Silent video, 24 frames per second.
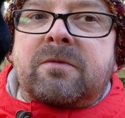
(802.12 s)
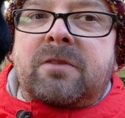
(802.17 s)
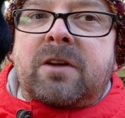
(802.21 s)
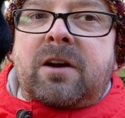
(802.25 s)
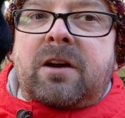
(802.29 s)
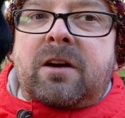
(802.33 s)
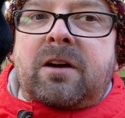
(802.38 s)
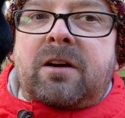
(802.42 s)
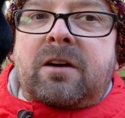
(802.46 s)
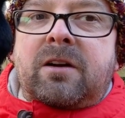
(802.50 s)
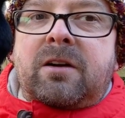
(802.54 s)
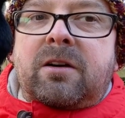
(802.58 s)

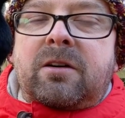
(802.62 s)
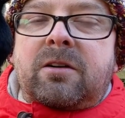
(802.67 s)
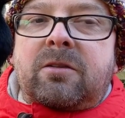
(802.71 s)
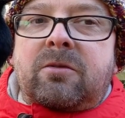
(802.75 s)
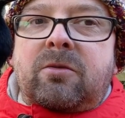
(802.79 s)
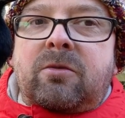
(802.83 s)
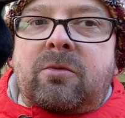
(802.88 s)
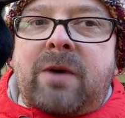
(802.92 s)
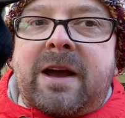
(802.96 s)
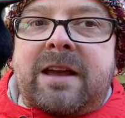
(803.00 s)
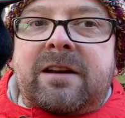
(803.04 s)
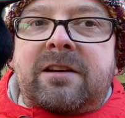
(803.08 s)

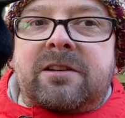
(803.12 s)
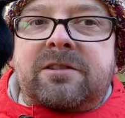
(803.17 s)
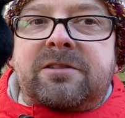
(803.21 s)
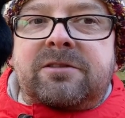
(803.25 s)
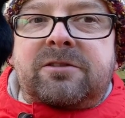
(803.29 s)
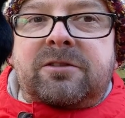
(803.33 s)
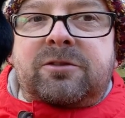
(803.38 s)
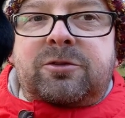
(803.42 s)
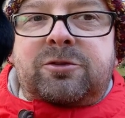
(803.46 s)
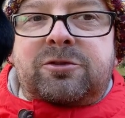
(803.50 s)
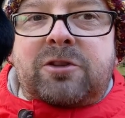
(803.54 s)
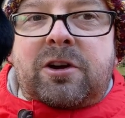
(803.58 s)

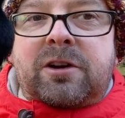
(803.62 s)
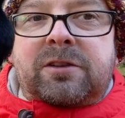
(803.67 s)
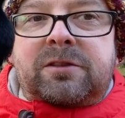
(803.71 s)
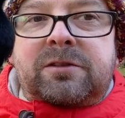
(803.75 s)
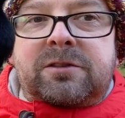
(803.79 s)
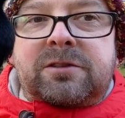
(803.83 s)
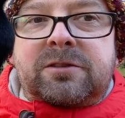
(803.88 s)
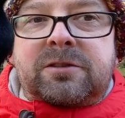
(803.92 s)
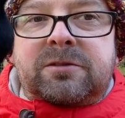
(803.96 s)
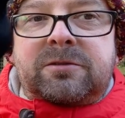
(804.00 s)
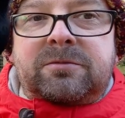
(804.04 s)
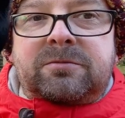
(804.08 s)
wetlands
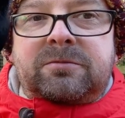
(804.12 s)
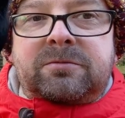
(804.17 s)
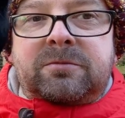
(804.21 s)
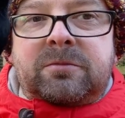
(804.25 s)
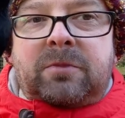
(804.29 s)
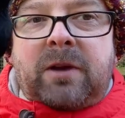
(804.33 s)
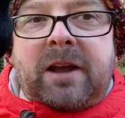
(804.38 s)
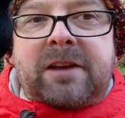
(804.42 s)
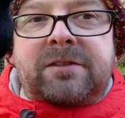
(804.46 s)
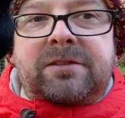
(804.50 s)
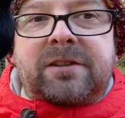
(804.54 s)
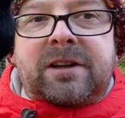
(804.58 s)
trust
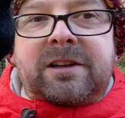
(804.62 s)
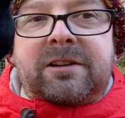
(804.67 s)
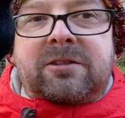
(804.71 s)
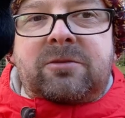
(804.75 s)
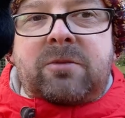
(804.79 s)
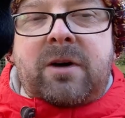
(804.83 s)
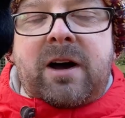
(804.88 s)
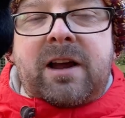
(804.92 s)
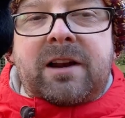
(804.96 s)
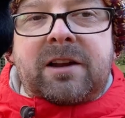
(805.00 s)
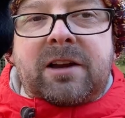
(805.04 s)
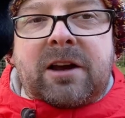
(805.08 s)
place a little
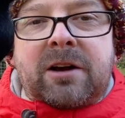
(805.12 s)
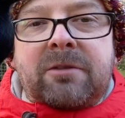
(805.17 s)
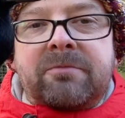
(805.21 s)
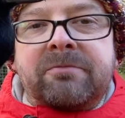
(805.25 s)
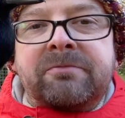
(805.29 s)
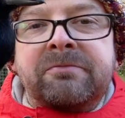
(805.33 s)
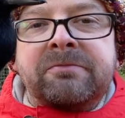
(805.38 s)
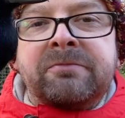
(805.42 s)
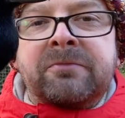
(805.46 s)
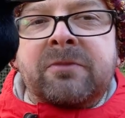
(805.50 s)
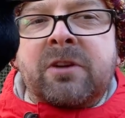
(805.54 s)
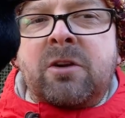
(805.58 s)
while ago,
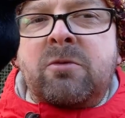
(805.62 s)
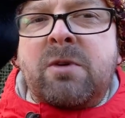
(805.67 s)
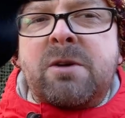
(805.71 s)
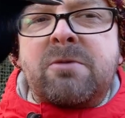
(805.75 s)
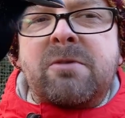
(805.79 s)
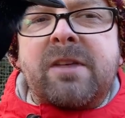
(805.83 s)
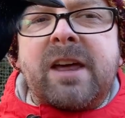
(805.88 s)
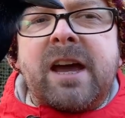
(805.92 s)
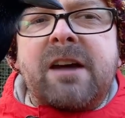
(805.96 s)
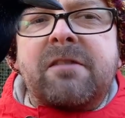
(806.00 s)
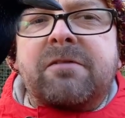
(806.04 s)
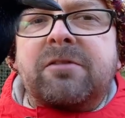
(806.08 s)
and we were
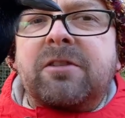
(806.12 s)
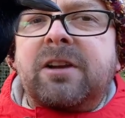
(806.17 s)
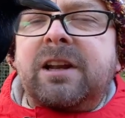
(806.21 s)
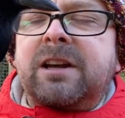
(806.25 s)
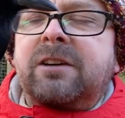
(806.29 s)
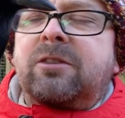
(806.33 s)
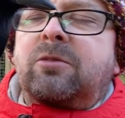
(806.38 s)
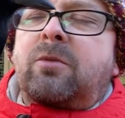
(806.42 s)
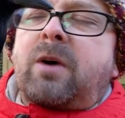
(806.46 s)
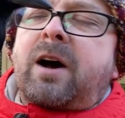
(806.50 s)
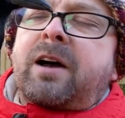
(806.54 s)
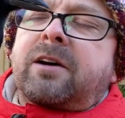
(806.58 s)
there for a
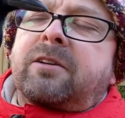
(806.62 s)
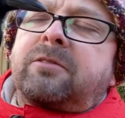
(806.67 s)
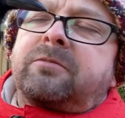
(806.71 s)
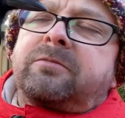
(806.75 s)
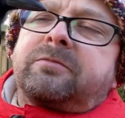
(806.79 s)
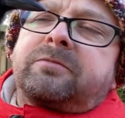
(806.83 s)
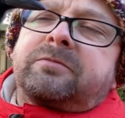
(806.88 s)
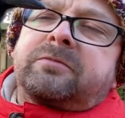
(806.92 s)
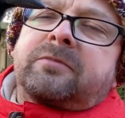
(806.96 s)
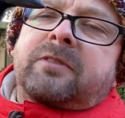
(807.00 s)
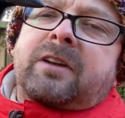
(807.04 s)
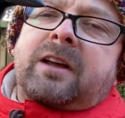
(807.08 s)
little while,
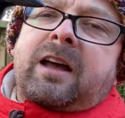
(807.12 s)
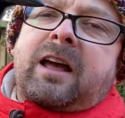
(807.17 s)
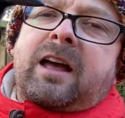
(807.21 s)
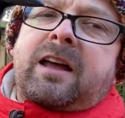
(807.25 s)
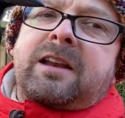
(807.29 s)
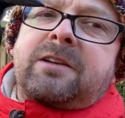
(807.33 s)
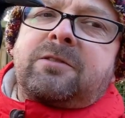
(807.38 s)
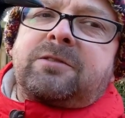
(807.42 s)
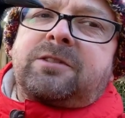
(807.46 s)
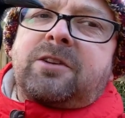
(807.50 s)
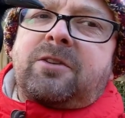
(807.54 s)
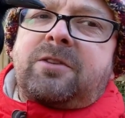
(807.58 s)
and
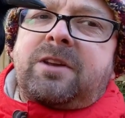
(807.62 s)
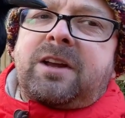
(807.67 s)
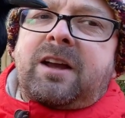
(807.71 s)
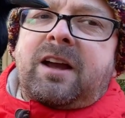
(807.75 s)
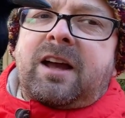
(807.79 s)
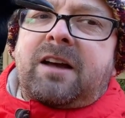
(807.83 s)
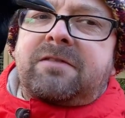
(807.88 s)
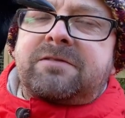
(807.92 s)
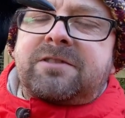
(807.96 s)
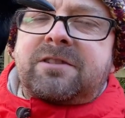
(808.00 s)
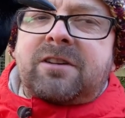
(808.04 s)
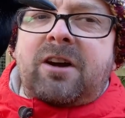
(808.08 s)
it was only
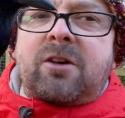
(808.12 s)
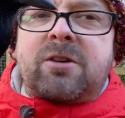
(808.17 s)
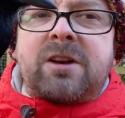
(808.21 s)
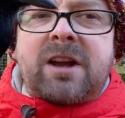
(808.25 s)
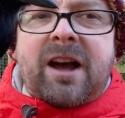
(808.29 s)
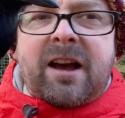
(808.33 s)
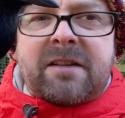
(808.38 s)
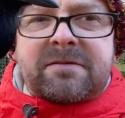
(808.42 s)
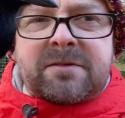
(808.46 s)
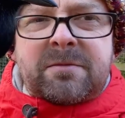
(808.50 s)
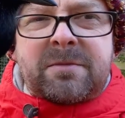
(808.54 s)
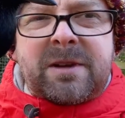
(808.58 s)

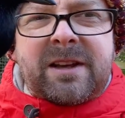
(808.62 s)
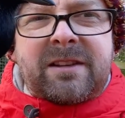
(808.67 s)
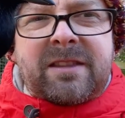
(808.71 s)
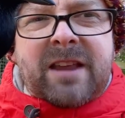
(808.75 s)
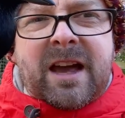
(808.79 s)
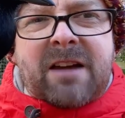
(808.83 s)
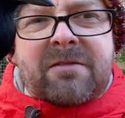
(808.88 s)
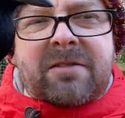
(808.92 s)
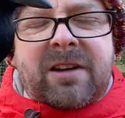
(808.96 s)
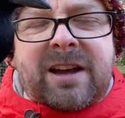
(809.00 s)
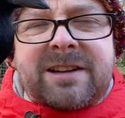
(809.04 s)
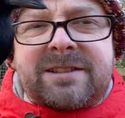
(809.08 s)
after being
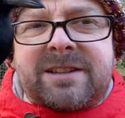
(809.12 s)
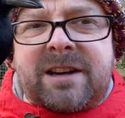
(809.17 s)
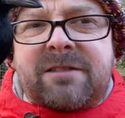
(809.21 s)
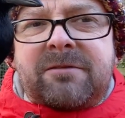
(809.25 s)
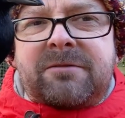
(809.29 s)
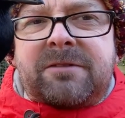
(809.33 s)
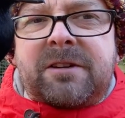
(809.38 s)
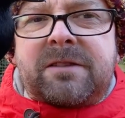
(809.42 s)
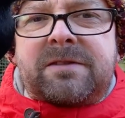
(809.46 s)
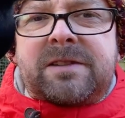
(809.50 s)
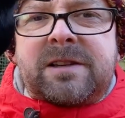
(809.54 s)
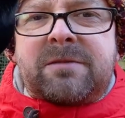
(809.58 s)
there for like
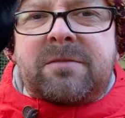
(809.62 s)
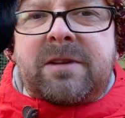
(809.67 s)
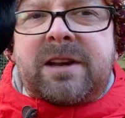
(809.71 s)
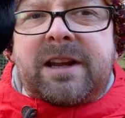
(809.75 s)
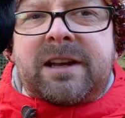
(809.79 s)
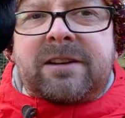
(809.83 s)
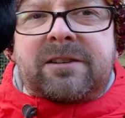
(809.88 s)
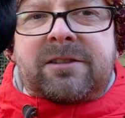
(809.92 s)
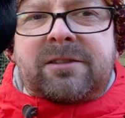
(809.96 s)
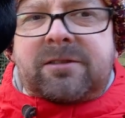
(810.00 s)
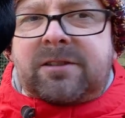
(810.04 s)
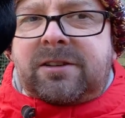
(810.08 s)
10-15
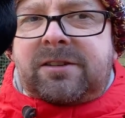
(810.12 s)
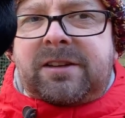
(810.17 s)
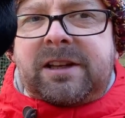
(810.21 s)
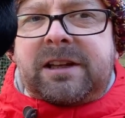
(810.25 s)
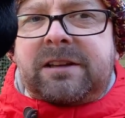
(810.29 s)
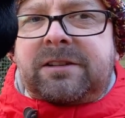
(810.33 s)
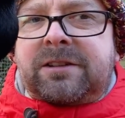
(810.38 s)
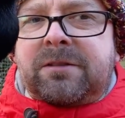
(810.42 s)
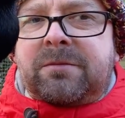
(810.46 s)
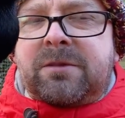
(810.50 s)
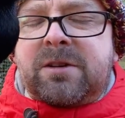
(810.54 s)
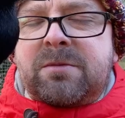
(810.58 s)
minutes and
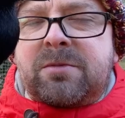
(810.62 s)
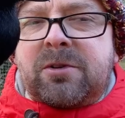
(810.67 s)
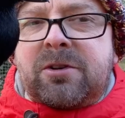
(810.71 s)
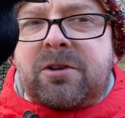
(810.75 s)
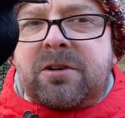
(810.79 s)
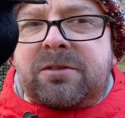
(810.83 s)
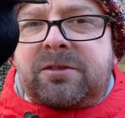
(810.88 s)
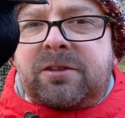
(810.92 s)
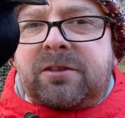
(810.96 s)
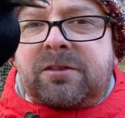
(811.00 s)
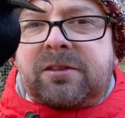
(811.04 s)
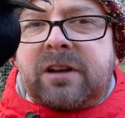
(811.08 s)
seeing some of the
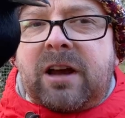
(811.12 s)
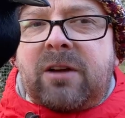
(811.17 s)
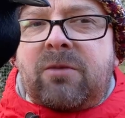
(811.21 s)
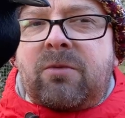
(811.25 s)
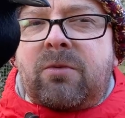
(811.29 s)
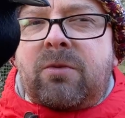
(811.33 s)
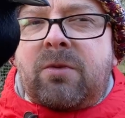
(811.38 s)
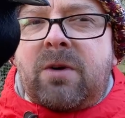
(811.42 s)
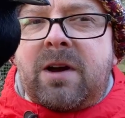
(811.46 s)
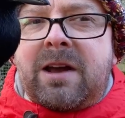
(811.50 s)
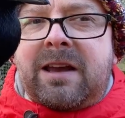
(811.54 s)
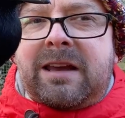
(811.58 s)
birds, it's like,
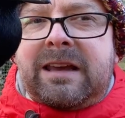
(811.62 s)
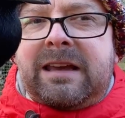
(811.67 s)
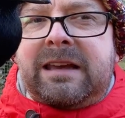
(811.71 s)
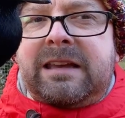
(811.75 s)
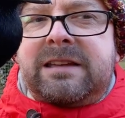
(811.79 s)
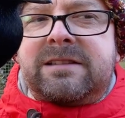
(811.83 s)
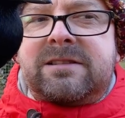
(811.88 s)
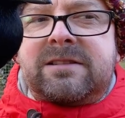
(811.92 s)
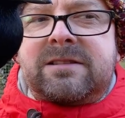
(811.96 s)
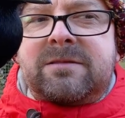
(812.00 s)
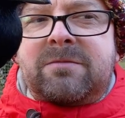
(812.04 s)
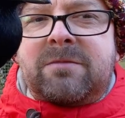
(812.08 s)

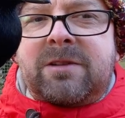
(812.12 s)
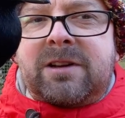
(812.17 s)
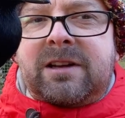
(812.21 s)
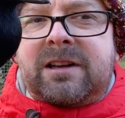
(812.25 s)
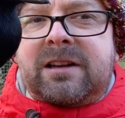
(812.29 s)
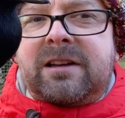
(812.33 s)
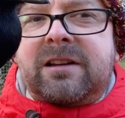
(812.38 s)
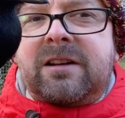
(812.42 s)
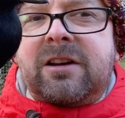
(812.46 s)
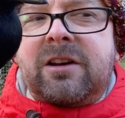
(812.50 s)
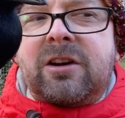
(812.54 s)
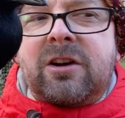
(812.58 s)
wait a minute,
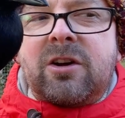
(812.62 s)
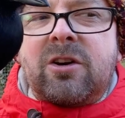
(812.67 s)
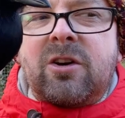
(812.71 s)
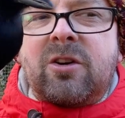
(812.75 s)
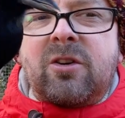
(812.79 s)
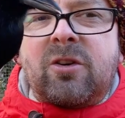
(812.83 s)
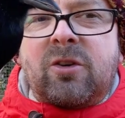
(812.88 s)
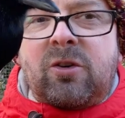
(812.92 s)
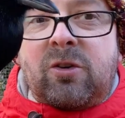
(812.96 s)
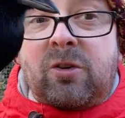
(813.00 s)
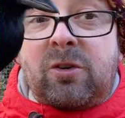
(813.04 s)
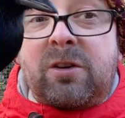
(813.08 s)

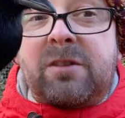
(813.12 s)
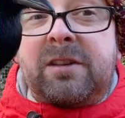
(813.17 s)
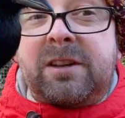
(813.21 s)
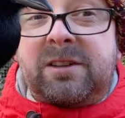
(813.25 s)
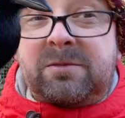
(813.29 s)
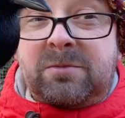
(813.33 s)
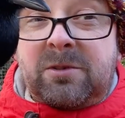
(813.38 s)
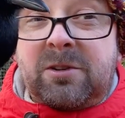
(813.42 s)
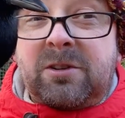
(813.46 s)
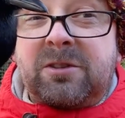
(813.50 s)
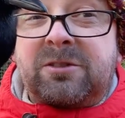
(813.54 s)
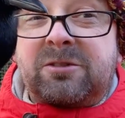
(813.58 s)
all of these
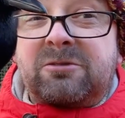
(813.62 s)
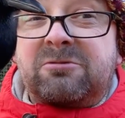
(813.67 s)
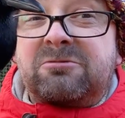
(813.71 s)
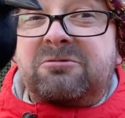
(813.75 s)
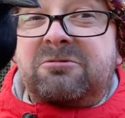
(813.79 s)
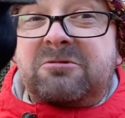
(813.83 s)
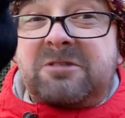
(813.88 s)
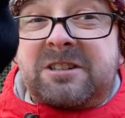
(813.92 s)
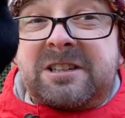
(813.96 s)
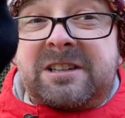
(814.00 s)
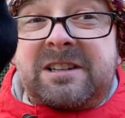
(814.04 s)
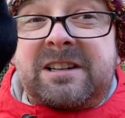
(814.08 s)
birds are
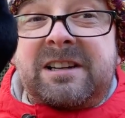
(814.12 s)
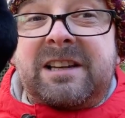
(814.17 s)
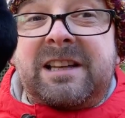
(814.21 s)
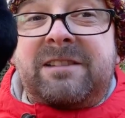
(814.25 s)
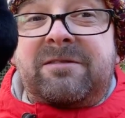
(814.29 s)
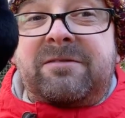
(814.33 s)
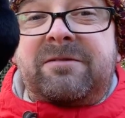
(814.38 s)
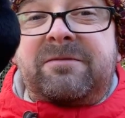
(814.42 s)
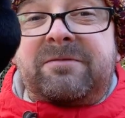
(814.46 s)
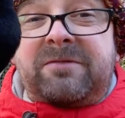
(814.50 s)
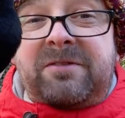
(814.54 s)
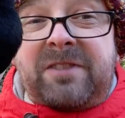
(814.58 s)
really
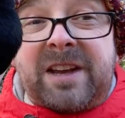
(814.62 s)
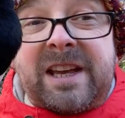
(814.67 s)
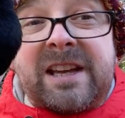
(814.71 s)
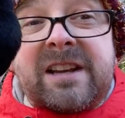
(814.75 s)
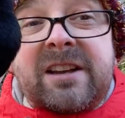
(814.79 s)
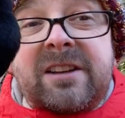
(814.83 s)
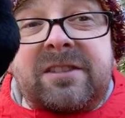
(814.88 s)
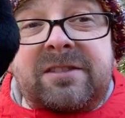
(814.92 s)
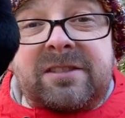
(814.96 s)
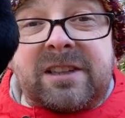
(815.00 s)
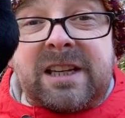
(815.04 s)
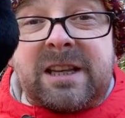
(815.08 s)

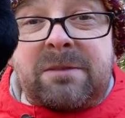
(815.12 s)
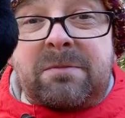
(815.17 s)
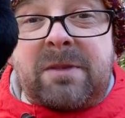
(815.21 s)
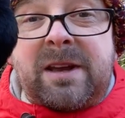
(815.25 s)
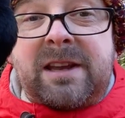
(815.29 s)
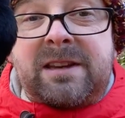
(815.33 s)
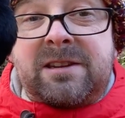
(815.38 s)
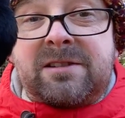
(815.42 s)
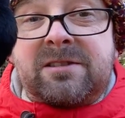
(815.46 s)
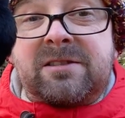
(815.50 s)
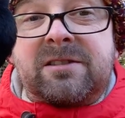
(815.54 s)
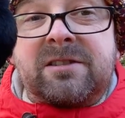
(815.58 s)
fiercely
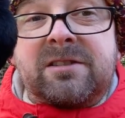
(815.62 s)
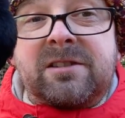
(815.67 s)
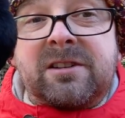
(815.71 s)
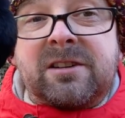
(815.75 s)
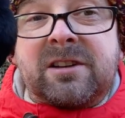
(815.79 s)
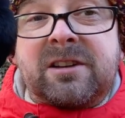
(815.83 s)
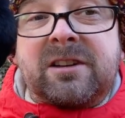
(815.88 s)
pinioned.